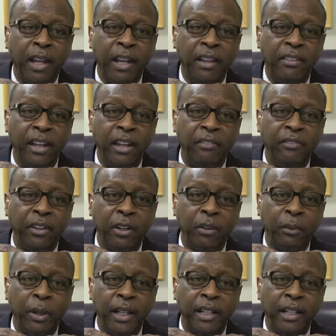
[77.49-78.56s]
they
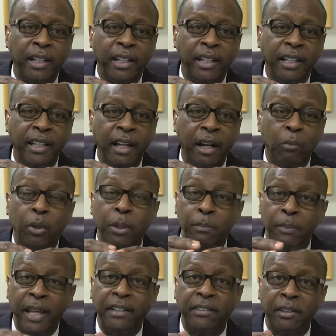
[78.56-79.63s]
theoretically would
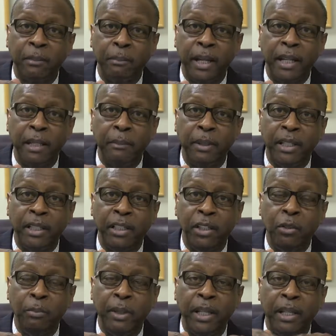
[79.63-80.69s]
make some money, but
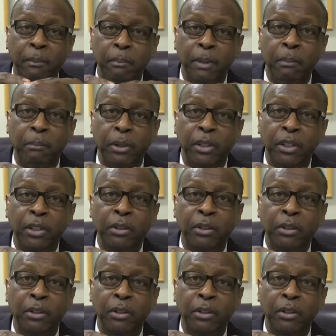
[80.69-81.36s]
you being a member,